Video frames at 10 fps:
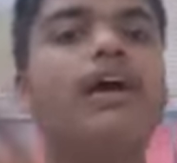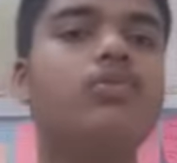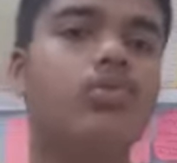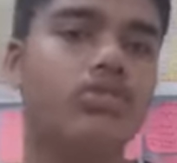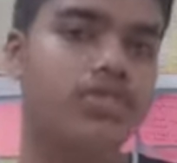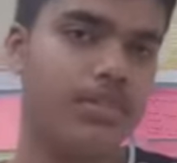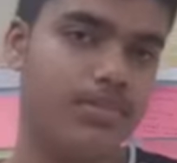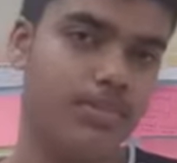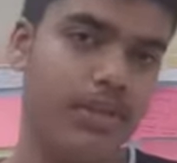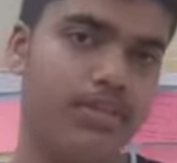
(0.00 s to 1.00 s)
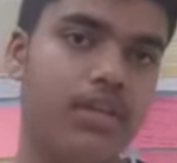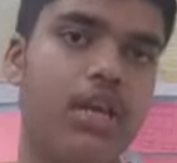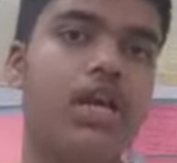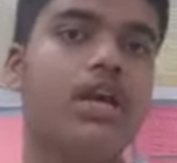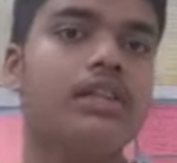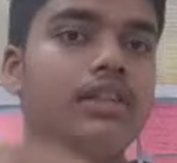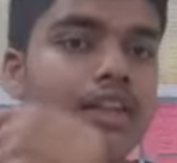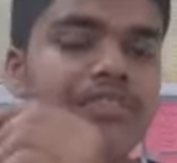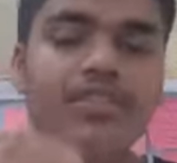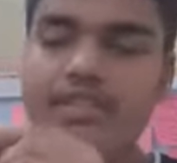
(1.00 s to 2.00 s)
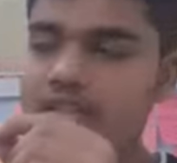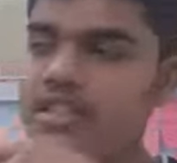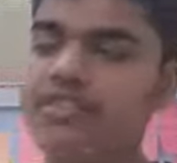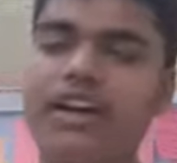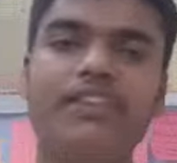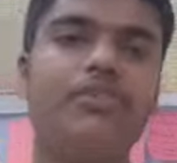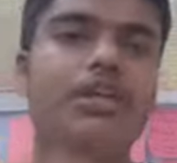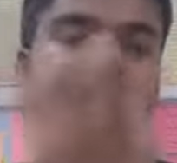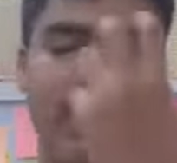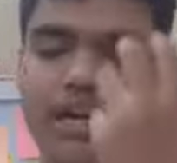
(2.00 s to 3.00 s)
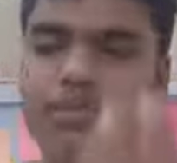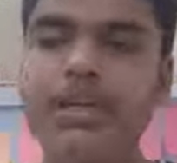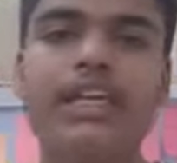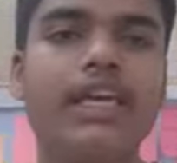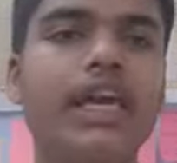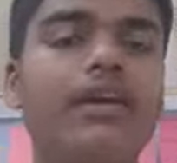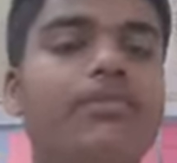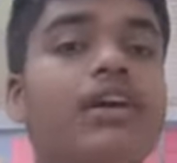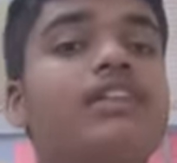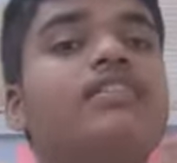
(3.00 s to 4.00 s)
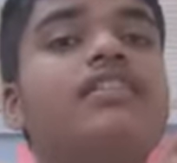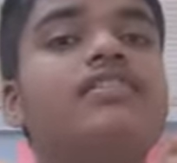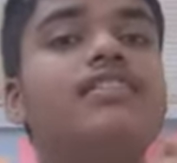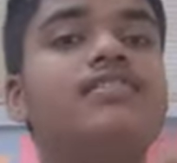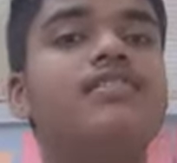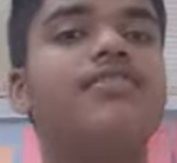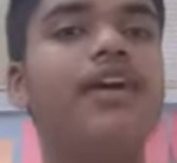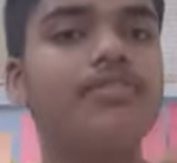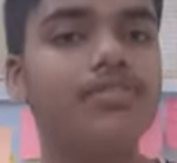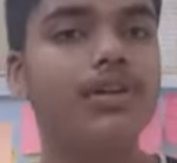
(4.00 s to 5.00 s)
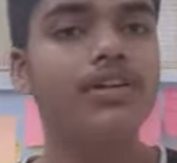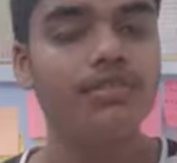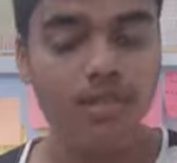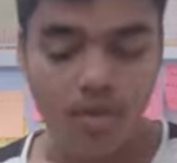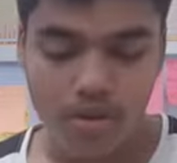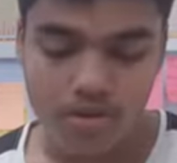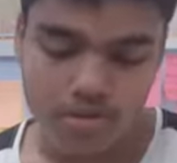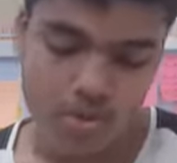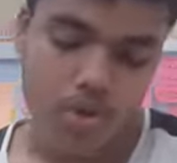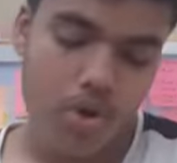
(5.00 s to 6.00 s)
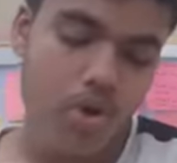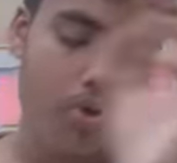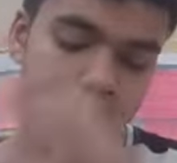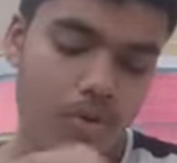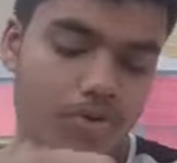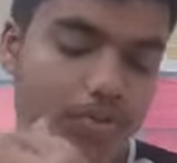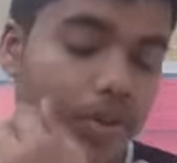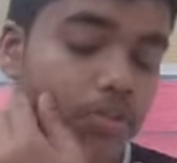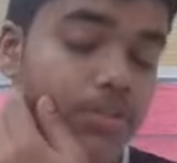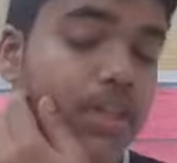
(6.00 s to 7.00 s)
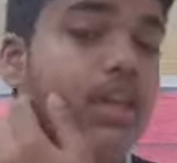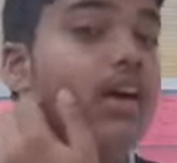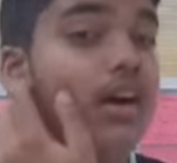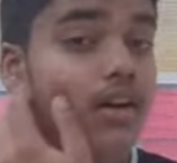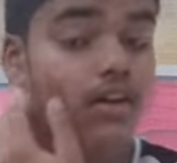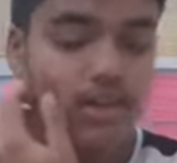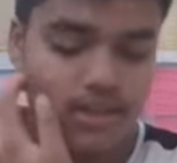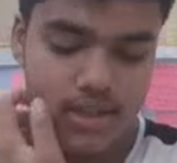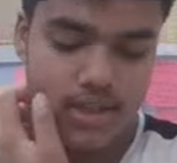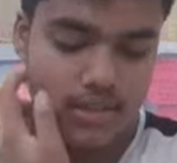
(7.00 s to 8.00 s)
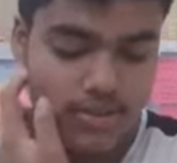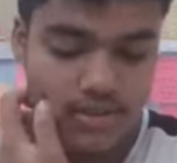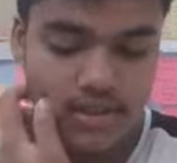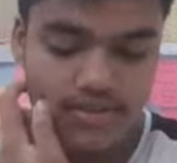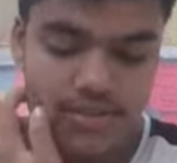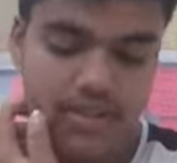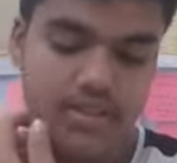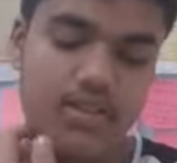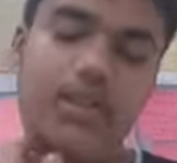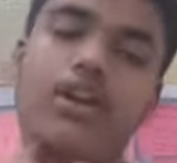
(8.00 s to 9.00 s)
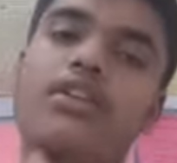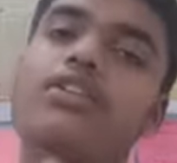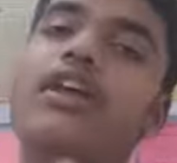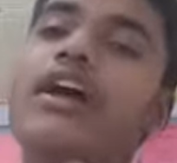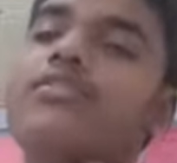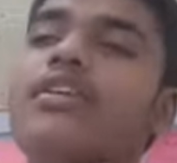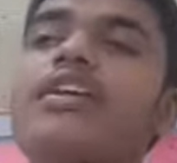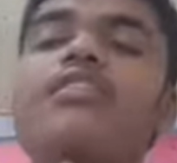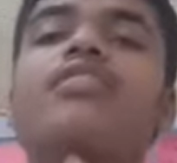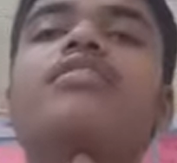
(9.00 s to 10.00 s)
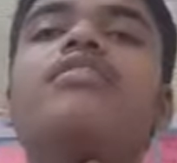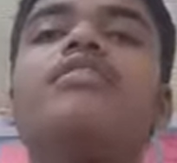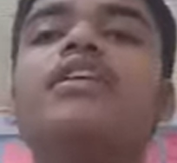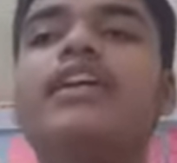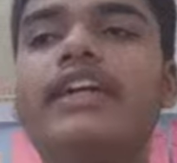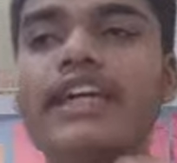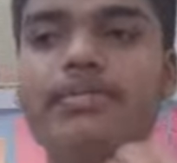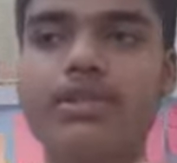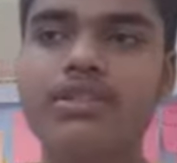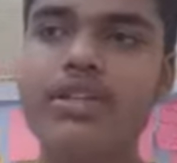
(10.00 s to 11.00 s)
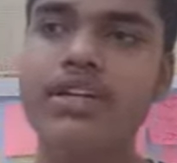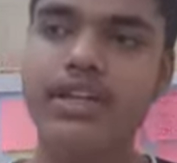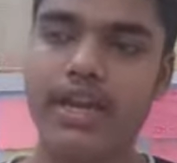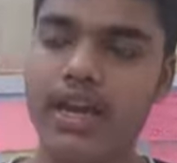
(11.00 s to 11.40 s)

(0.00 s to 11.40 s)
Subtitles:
towards the space. If 65 unit had been came, then 65 units will also go from the Earth surface. That's why the heat budget,